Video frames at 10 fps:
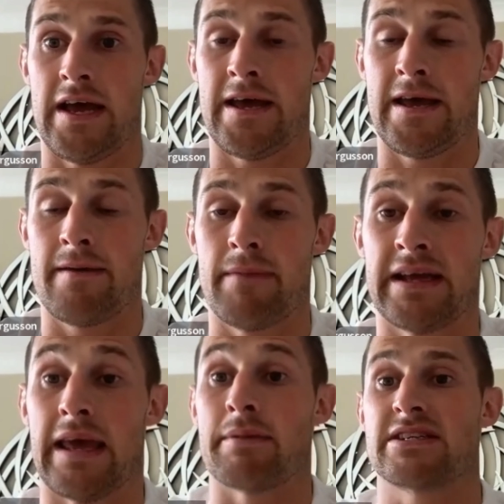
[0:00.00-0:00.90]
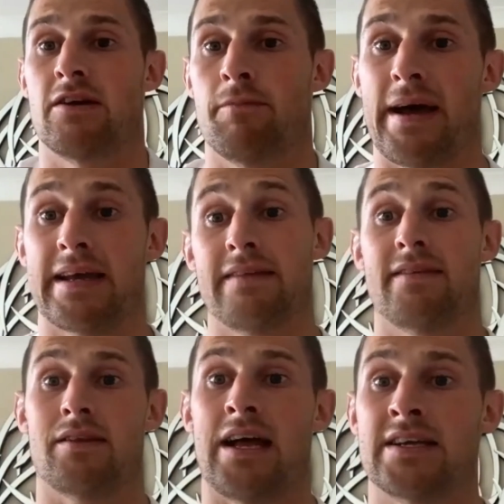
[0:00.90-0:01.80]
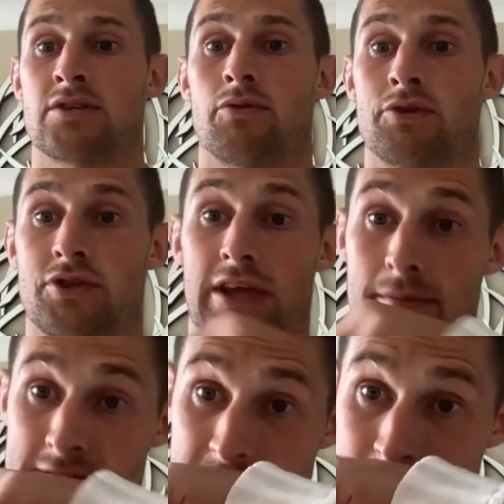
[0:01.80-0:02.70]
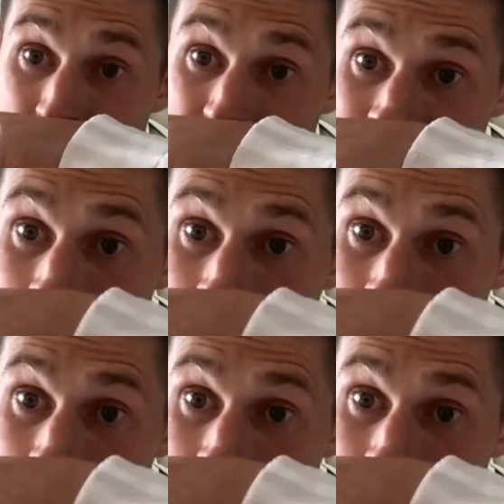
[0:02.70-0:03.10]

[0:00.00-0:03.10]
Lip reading: And get myself back into Glasgow and just get myself back in